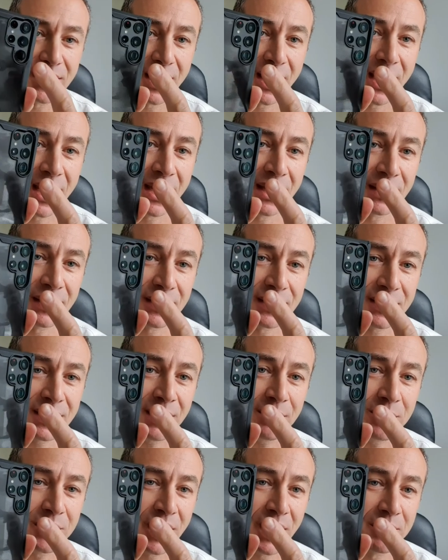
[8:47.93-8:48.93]
And
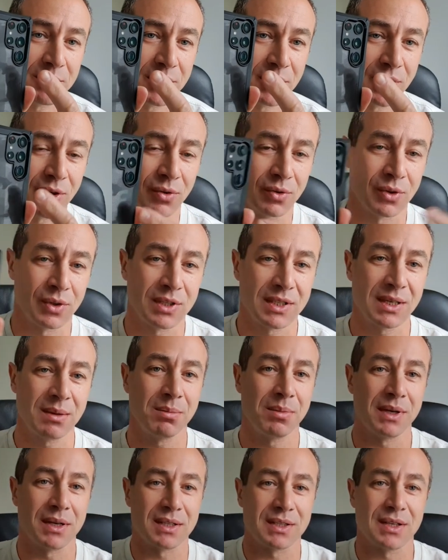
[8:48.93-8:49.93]
sometimes, you know, you see
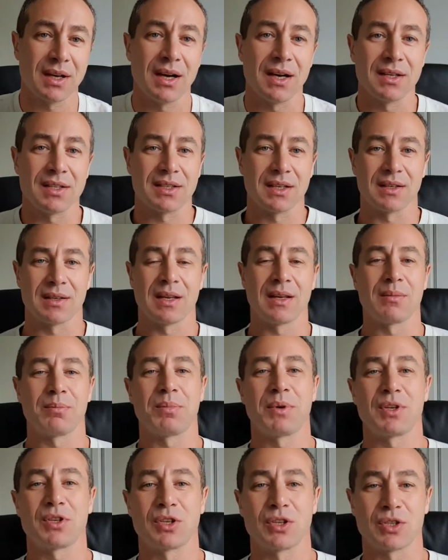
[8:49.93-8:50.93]
big size and then
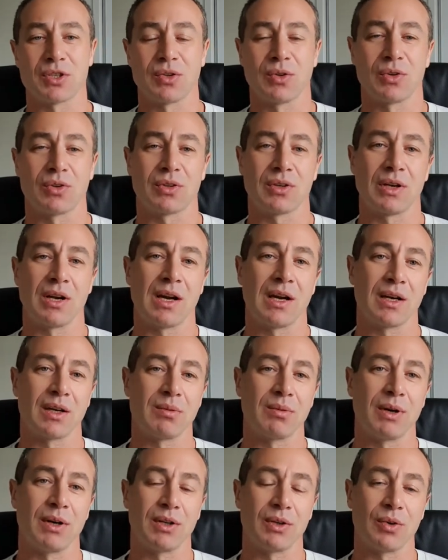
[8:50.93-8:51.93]
pictures not
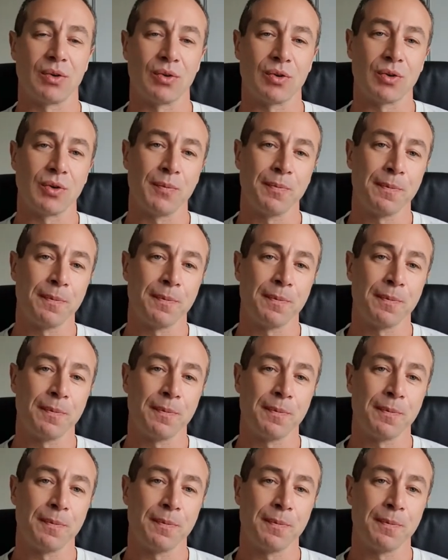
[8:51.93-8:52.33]
quite good.